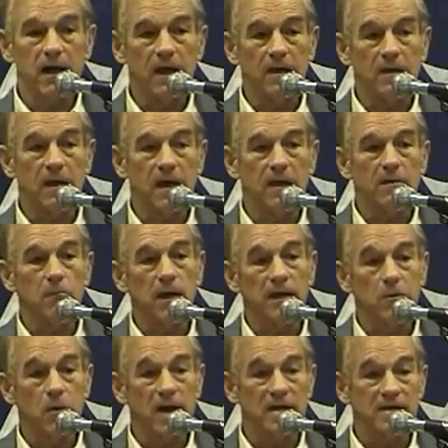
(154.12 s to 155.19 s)
in
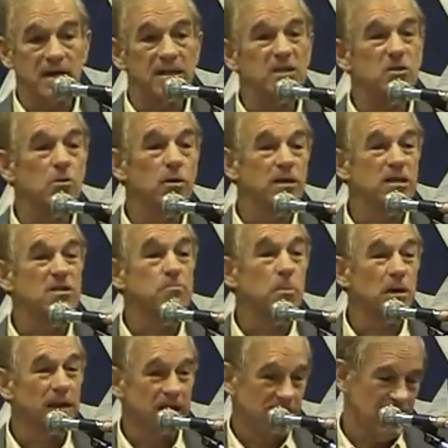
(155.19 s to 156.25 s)
many ways, they sort of
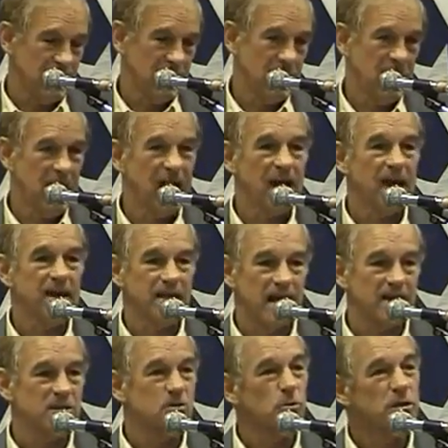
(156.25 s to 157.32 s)
split. And
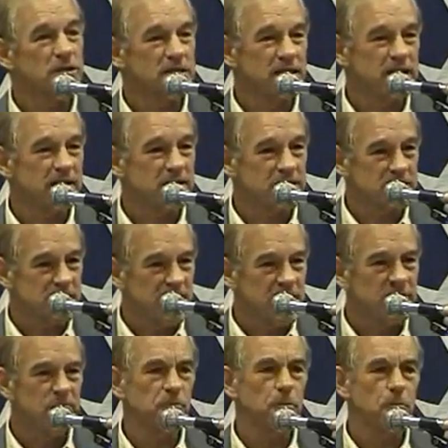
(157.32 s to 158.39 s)
that sort of set the
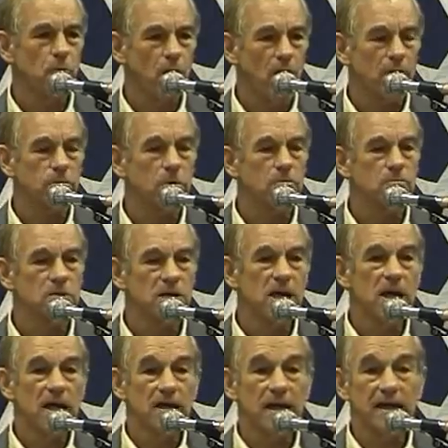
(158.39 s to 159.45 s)
stage for problems
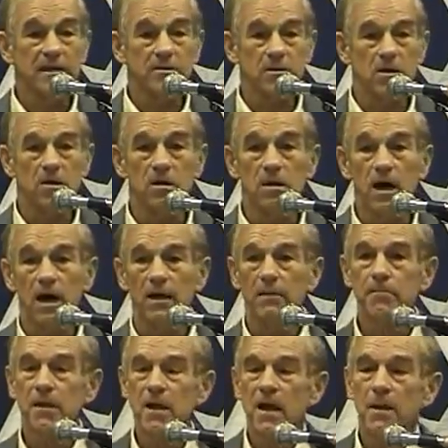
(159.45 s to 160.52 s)
later on.
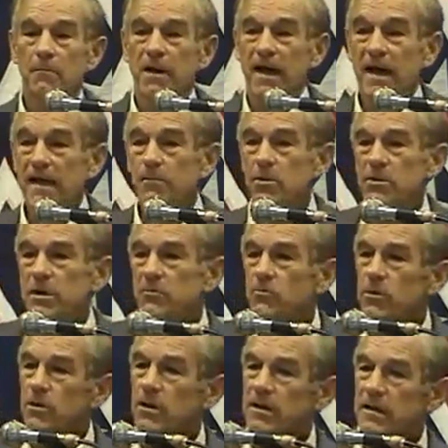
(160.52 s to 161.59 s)
But Hamilton
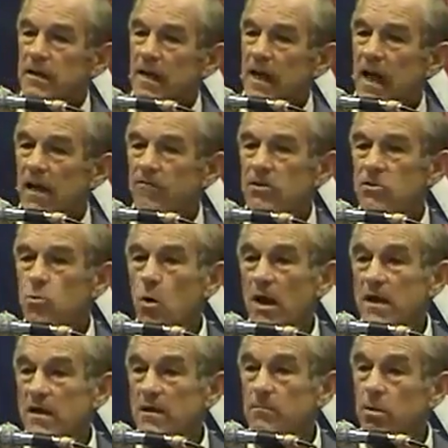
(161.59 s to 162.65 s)
really didn't have his
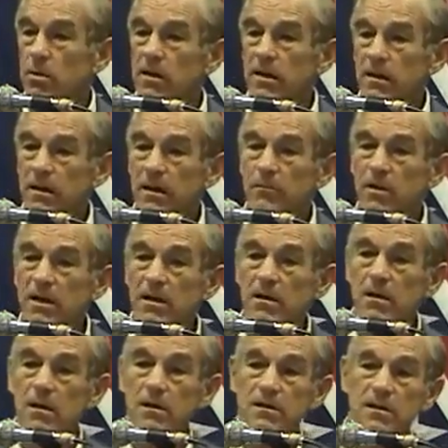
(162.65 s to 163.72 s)
way completely,
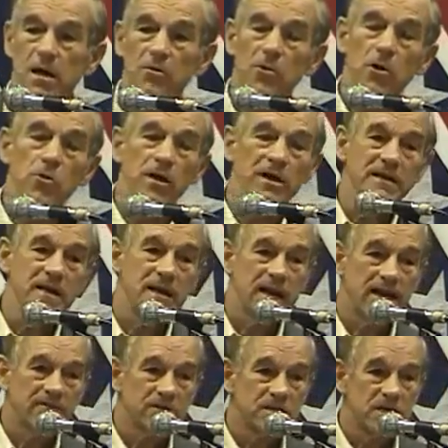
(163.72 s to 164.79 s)
because although they did
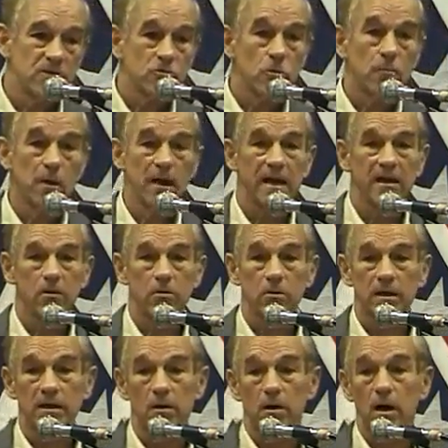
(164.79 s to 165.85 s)
have a central bank
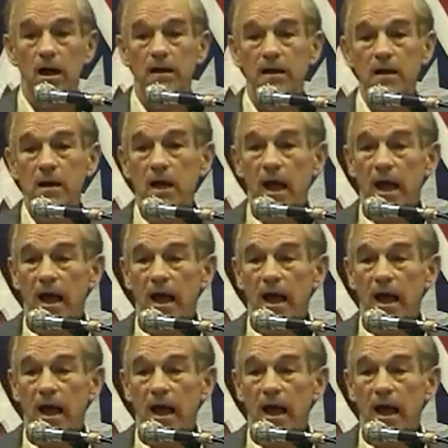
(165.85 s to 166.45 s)
early on,